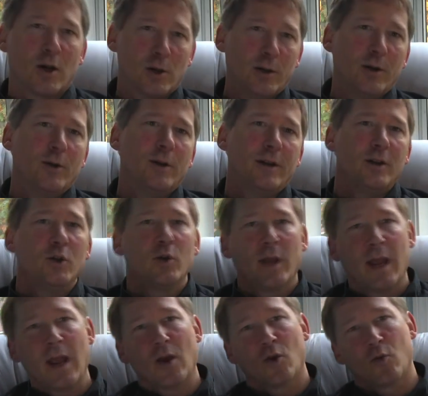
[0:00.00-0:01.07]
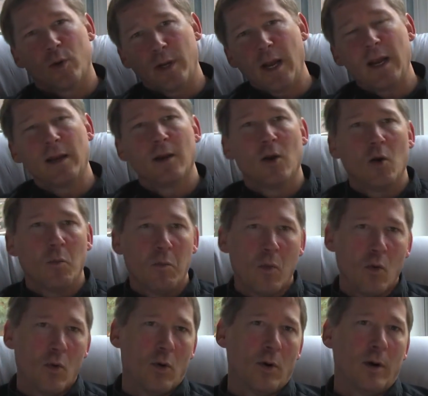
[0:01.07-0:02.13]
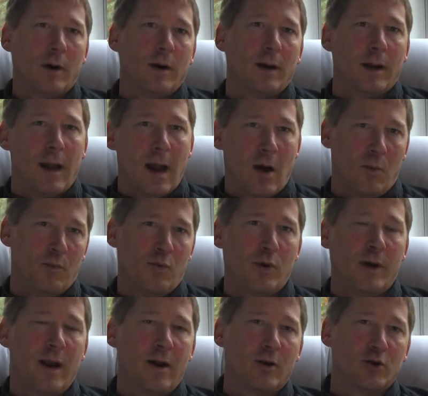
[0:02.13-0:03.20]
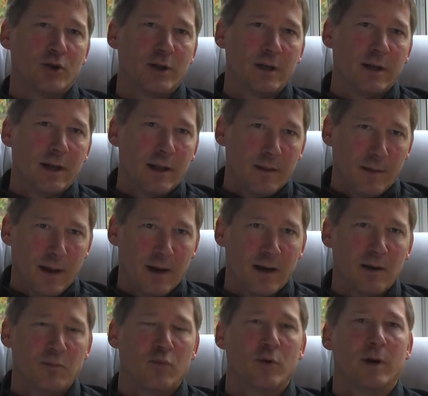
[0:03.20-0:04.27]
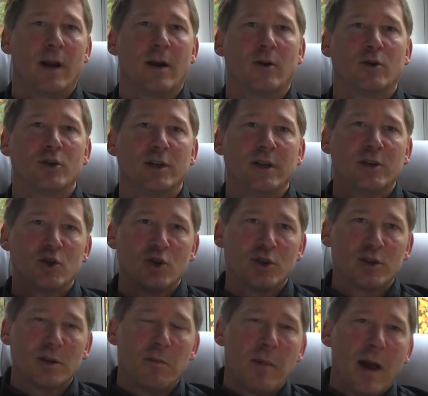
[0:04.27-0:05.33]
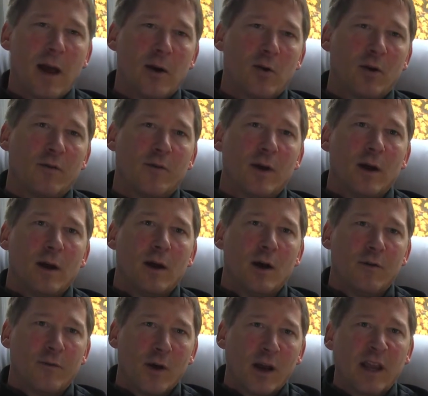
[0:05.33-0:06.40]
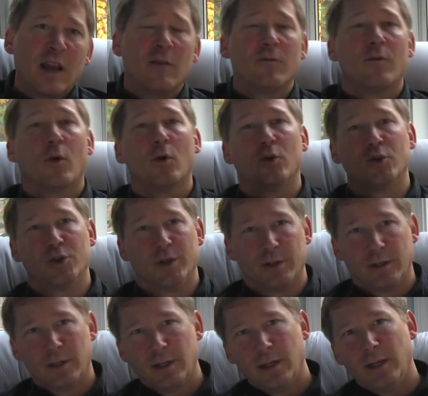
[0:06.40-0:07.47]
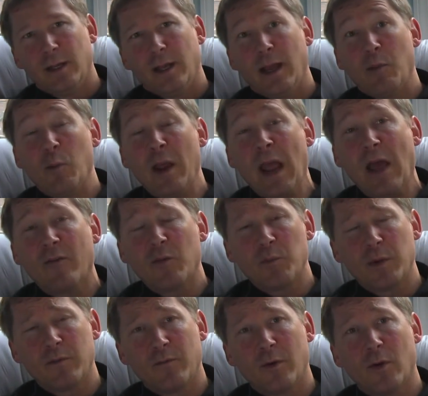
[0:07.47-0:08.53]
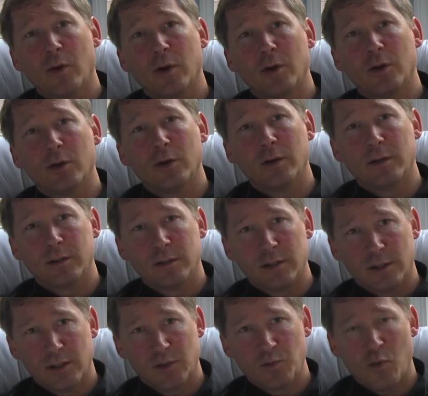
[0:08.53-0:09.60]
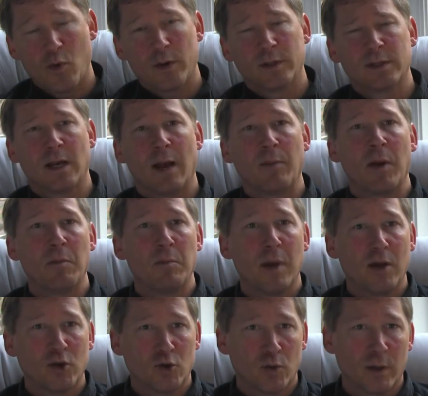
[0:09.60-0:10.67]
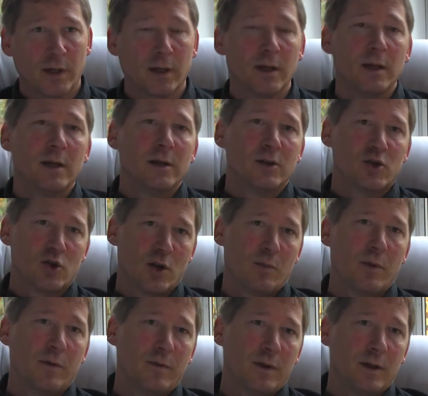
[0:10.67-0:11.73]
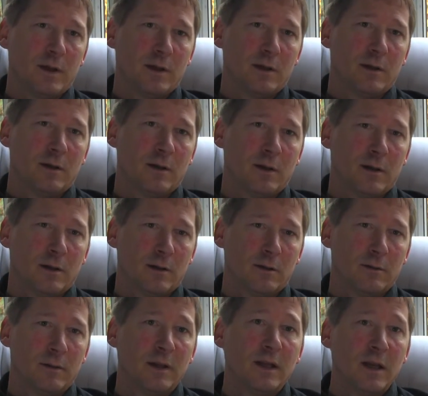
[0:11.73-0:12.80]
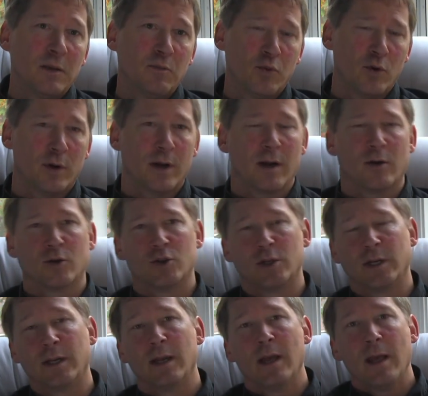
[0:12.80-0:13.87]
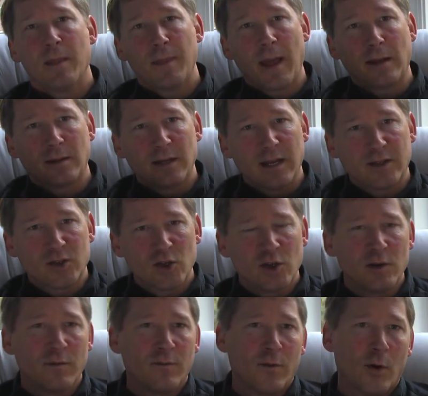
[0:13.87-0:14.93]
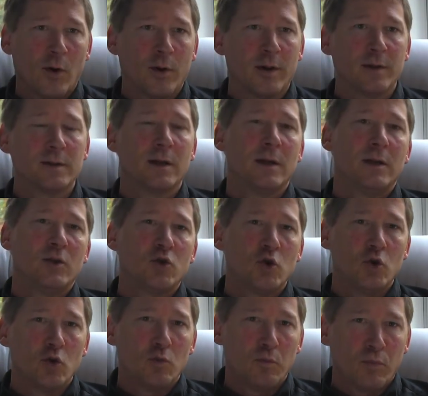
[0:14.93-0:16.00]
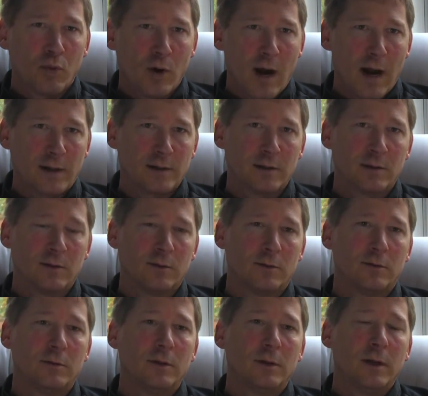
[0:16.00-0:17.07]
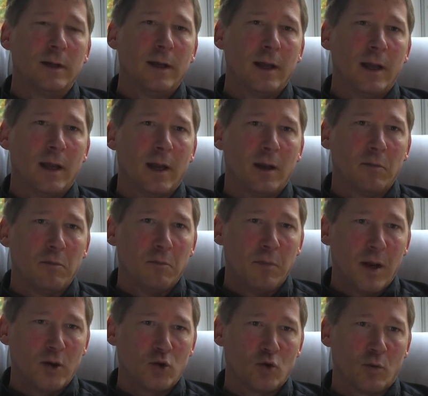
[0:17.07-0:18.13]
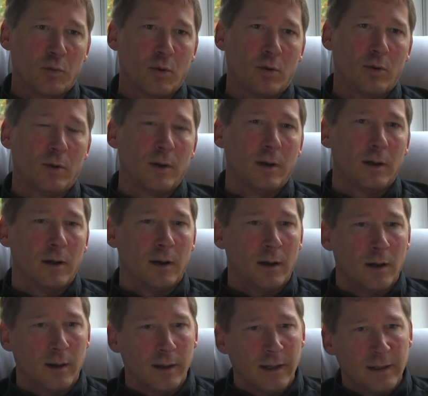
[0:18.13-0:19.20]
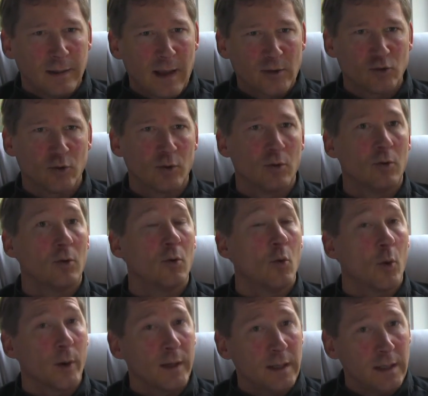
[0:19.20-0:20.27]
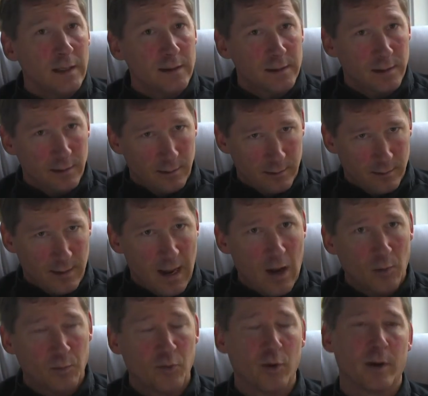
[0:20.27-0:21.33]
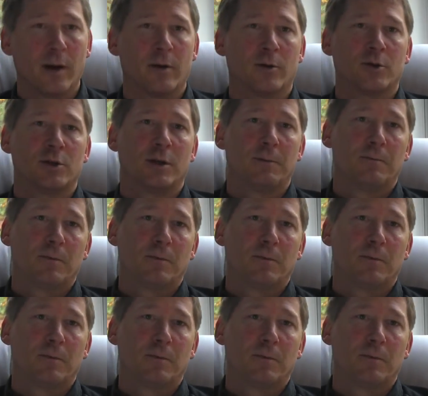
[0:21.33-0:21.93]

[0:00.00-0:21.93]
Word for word: Clearly, you can't create more output energy than input energy. It's just a matter of, of a conversion. And we haven't been very good to this point in time at measuring some of the, uh, the input energy that gets converted to practical and measurable uh, electrical or heat output energy.